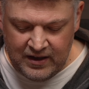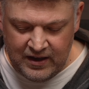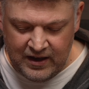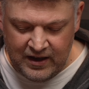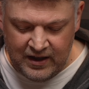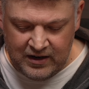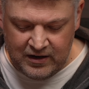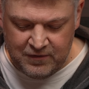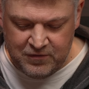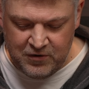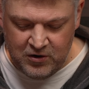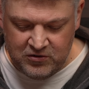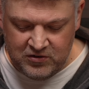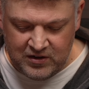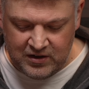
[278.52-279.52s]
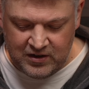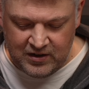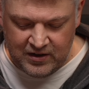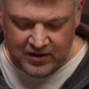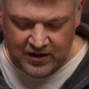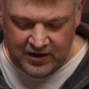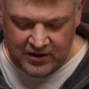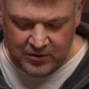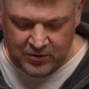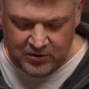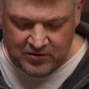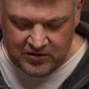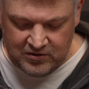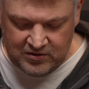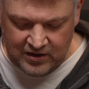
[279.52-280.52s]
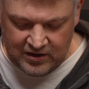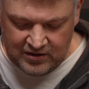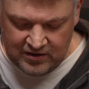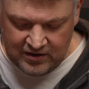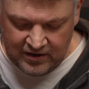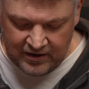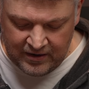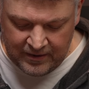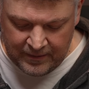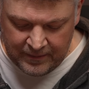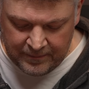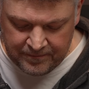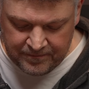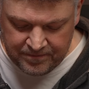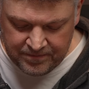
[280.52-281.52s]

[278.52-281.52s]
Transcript: And the first thing I notice is that the